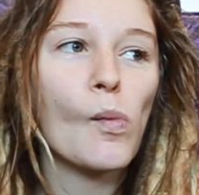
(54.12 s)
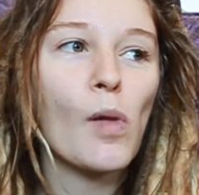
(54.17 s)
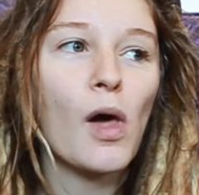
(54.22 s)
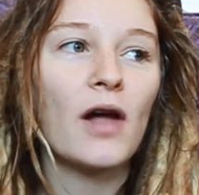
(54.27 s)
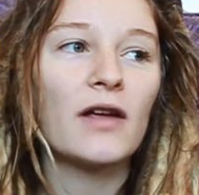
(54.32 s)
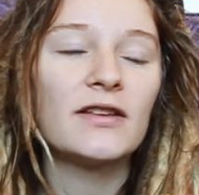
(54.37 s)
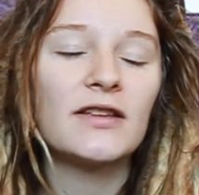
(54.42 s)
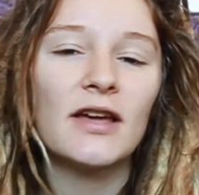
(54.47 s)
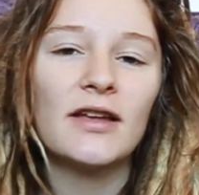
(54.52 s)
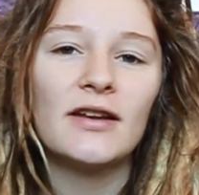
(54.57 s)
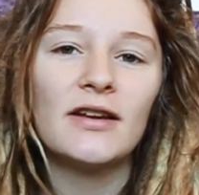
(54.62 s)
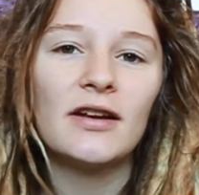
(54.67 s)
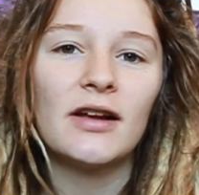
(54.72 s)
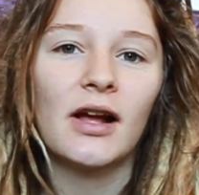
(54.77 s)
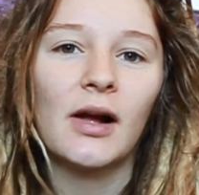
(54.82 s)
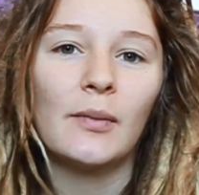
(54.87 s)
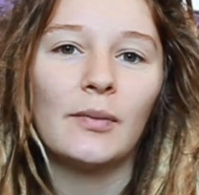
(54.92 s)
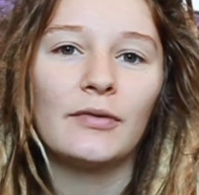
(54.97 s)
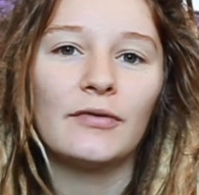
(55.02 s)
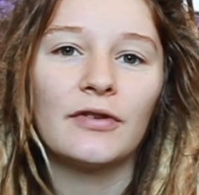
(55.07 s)
I said in a
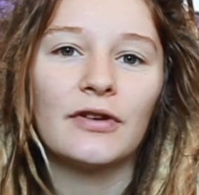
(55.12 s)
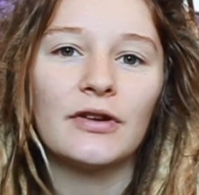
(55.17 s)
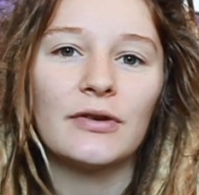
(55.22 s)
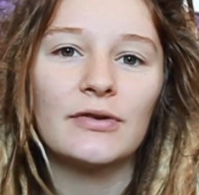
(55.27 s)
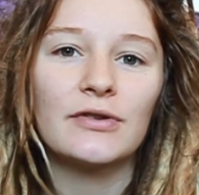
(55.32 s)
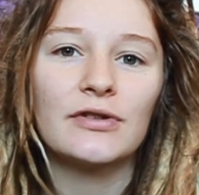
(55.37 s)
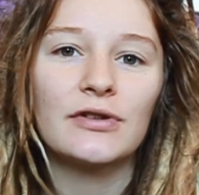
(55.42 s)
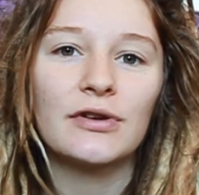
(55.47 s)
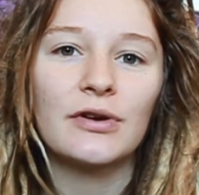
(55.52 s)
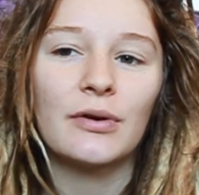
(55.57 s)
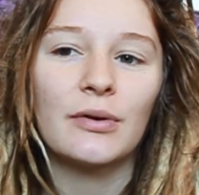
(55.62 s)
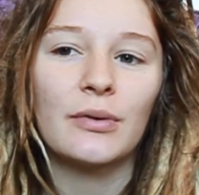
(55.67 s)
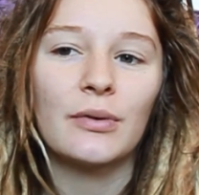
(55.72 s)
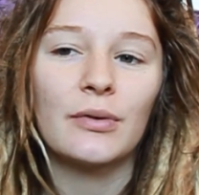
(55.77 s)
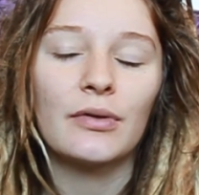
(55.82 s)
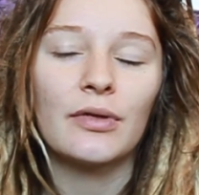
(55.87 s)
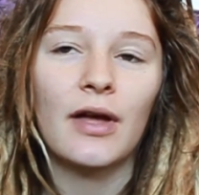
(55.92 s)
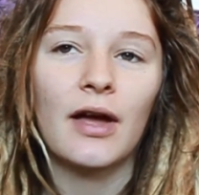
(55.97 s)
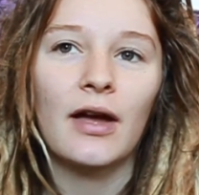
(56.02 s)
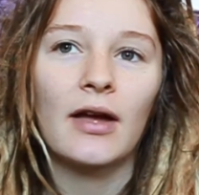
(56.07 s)
couple of videos
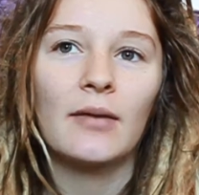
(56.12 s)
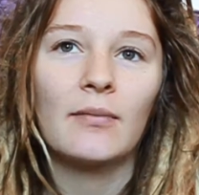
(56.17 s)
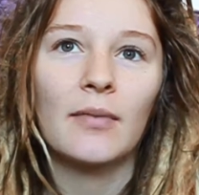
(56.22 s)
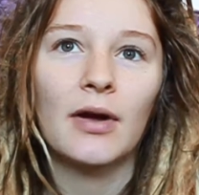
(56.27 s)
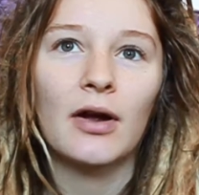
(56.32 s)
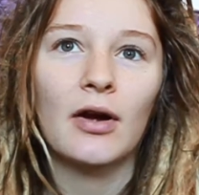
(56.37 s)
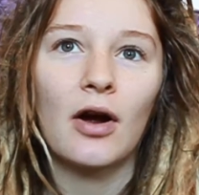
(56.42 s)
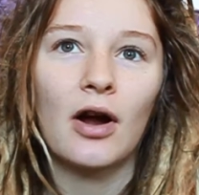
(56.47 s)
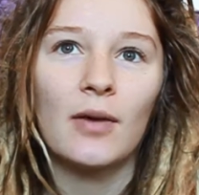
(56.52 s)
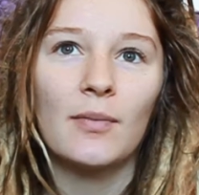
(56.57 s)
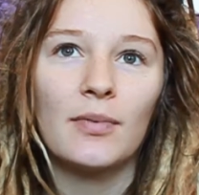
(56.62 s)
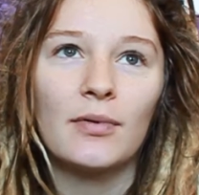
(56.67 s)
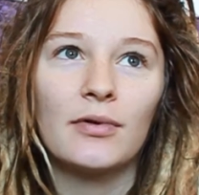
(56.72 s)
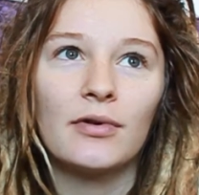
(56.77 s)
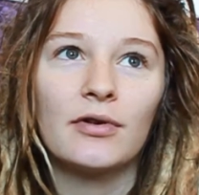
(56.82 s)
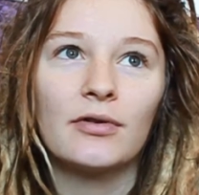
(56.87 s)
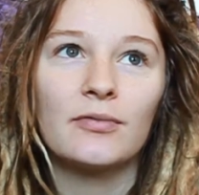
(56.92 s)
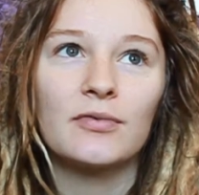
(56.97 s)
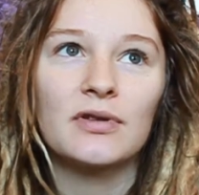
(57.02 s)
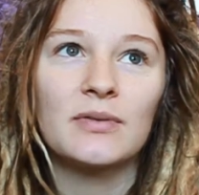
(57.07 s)
ago that my
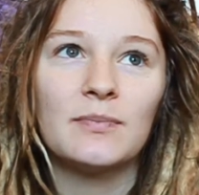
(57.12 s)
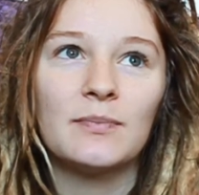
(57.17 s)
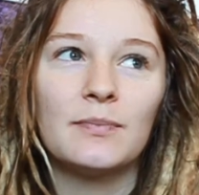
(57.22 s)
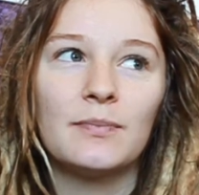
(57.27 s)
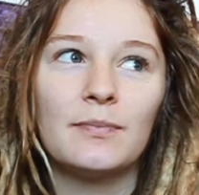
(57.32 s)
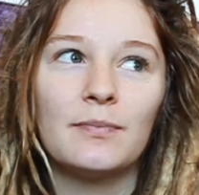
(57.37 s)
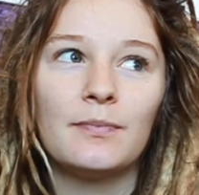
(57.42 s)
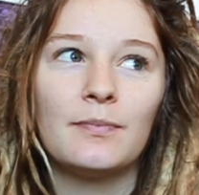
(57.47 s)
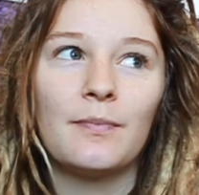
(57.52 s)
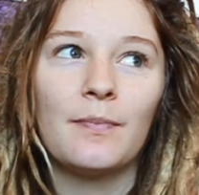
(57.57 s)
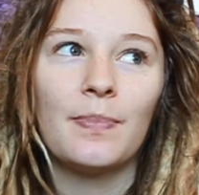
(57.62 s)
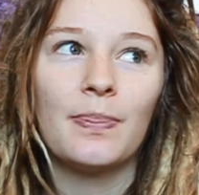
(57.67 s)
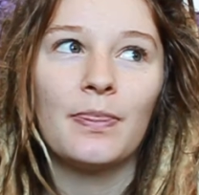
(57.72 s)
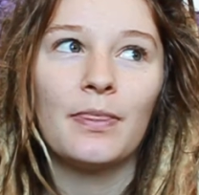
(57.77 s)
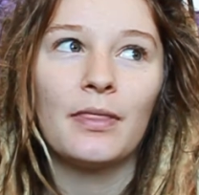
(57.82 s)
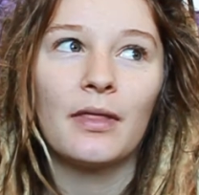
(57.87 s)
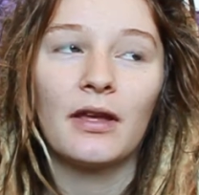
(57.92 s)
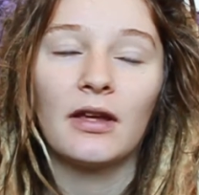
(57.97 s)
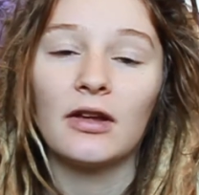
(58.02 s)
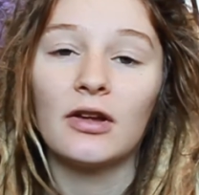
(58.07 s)
heartburn was
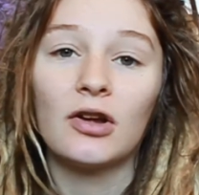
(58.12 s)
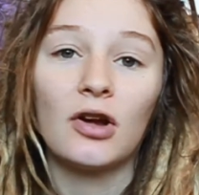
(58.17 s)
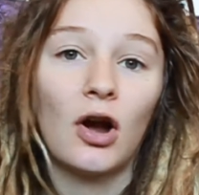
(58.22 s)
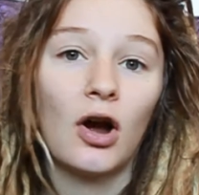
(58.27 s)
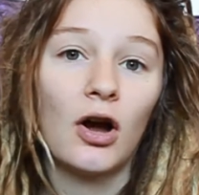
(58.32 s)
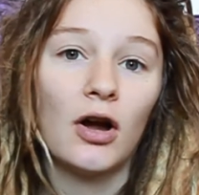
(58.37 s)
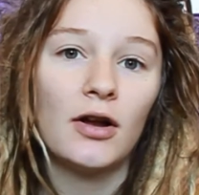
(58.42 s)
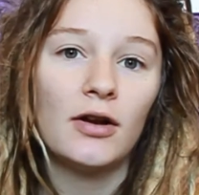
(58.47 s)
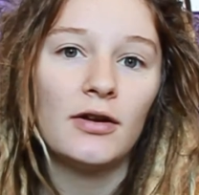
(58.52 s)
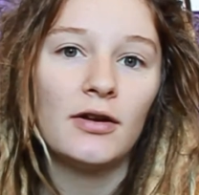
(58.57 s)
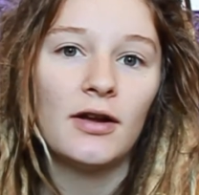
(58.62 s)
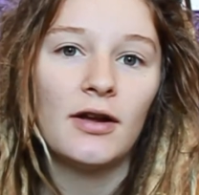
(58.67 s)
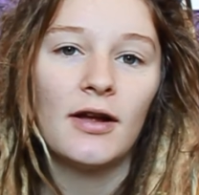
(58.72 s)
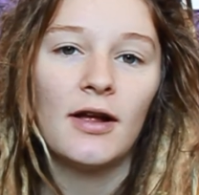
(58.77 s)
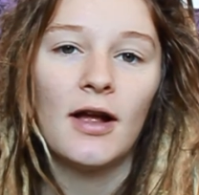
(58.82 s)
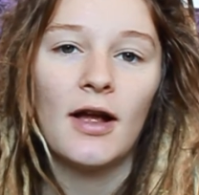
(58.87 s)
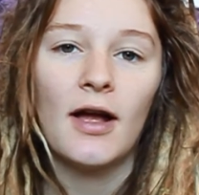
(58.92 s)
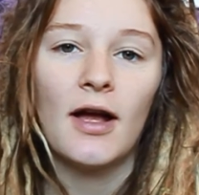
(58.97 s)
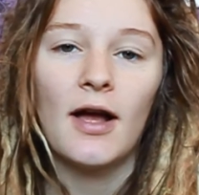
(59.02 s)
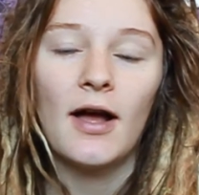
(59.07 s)
like gone,
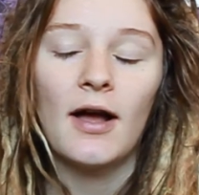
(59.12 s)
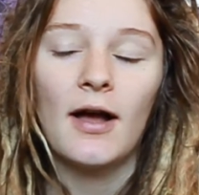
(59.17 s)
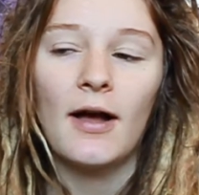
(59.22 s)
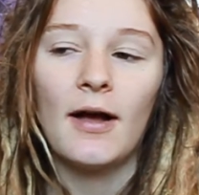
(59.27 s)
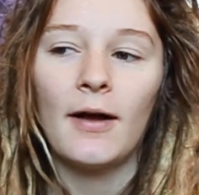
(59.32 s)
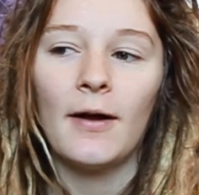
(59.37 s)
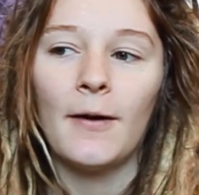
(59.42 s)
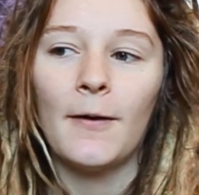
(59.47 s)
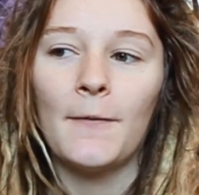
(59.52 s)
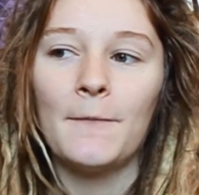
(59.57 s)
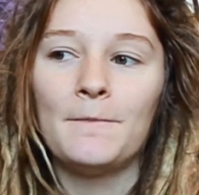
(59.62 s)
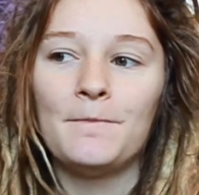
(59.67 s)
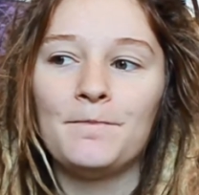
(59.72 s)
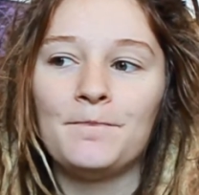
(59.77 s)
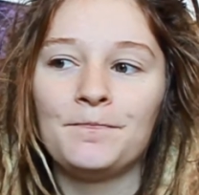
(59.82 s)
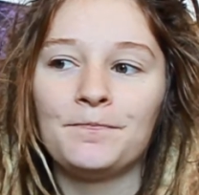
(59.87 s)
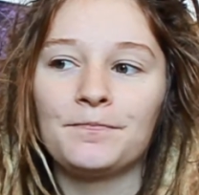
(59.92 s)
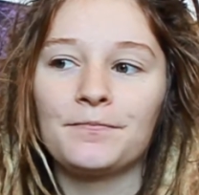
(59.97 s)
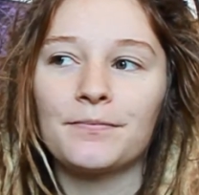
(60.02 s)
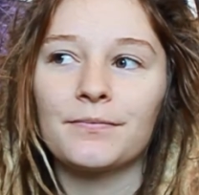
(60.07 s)

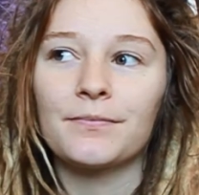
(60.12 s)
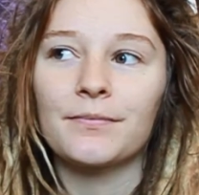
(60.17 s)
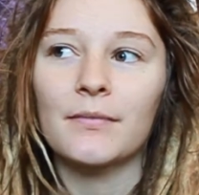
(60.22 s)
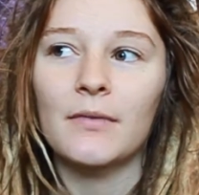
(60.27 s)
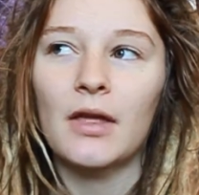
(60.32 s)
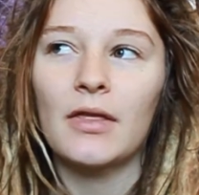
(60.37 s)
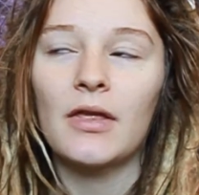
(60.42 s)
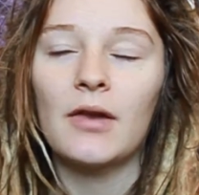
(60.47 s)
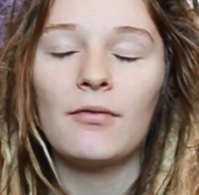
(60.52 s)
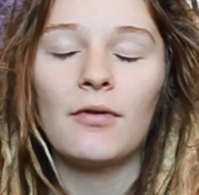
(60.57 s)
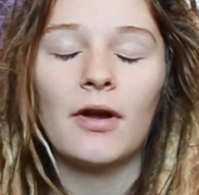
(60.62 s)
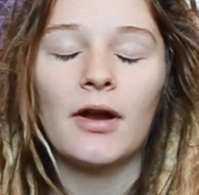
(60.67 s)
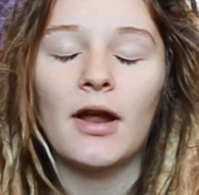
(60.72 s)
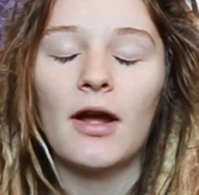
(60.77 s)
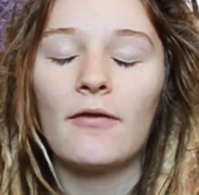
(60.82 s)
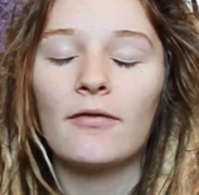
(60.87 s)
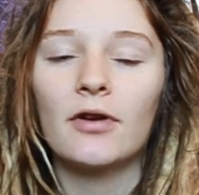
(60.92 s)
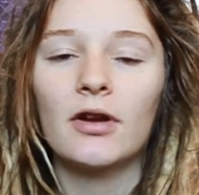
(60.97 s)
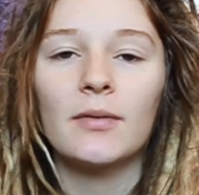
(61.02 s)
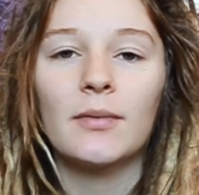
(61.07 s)
and then right
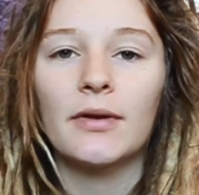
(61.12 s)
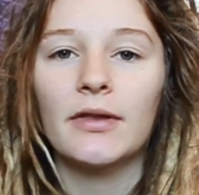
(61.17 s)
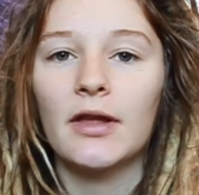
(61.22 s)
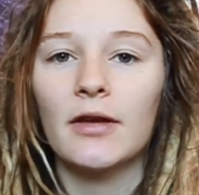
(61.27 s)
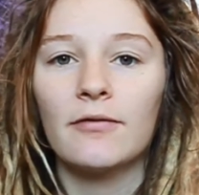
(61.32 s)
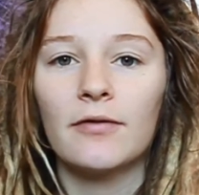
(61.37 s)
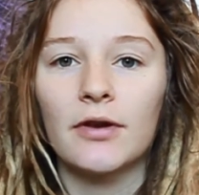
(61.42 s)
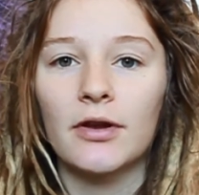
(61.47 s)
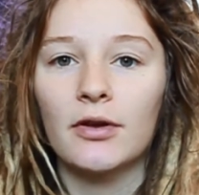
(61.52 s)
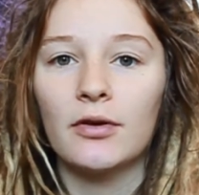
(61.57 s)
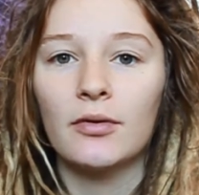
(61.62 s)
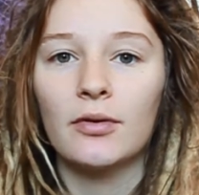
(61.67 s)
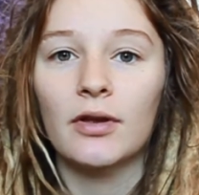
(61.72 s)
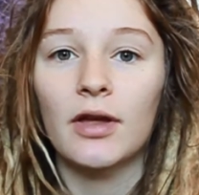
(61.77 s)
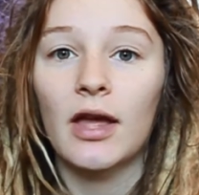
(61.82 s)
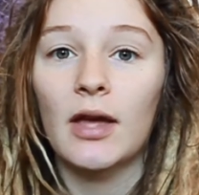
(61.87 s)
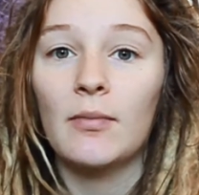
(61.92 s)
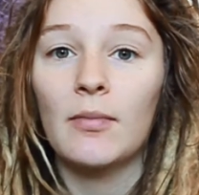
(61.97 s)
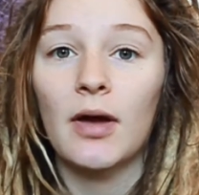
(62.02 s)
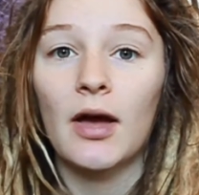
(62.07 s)
after I made that video it
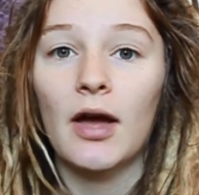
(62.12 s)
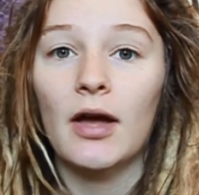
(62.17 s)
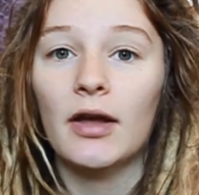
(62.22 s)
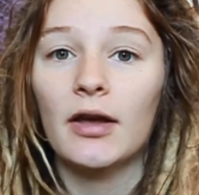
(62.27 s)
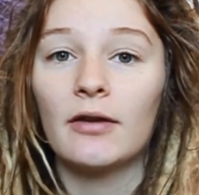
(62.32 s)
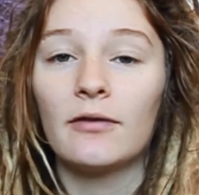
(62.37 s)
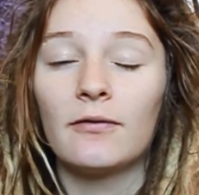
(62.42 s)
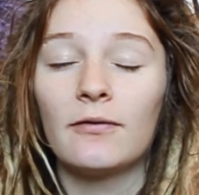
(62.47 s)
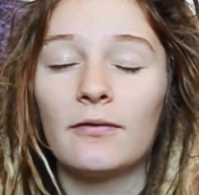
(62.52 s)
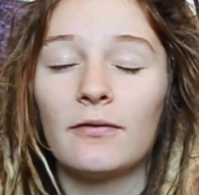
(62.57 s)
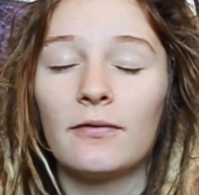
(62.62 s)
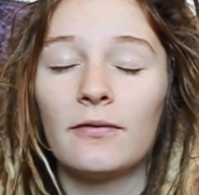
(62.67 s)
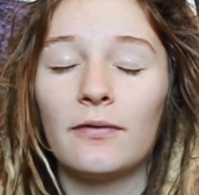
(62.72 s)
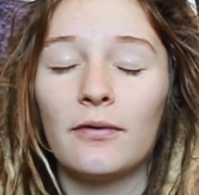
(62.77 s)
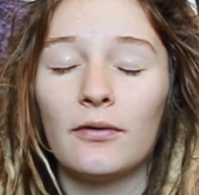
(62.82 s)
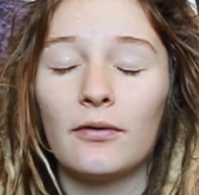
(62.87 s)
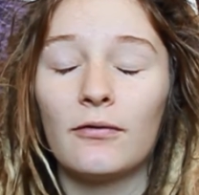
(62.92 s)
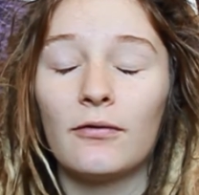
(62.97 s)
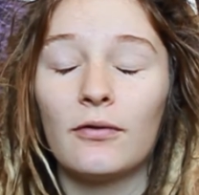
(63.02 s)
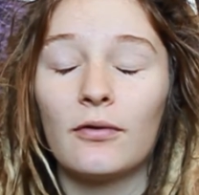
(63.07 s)
came back in
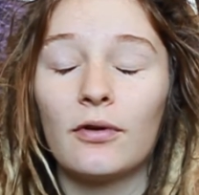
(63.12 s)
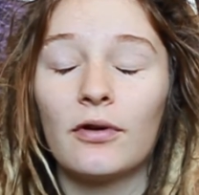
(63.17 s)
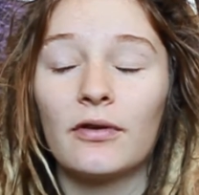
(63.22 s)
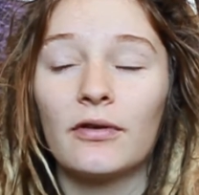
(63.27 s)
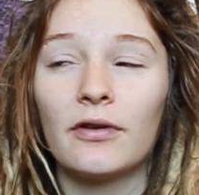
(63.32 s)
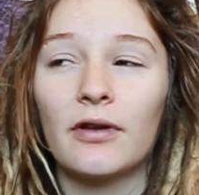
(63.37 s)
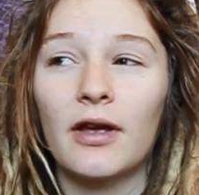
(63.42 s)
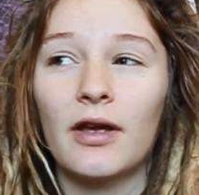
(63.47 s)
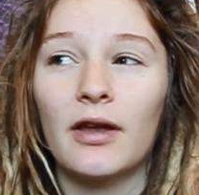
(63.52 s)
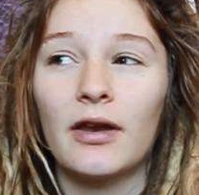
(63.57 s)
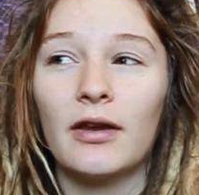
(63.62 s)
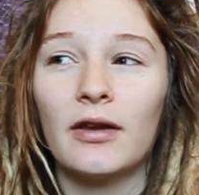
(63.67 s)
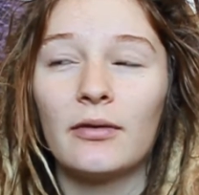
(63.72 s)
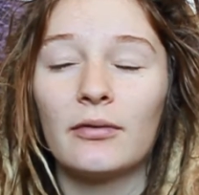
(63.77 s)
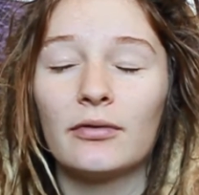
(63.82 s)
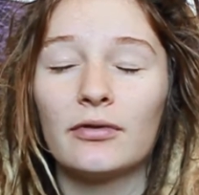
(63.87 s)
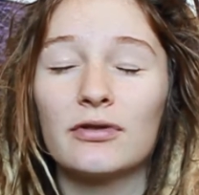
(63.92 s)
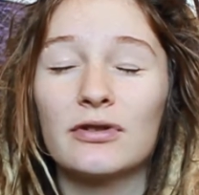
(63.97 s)
full force, and it was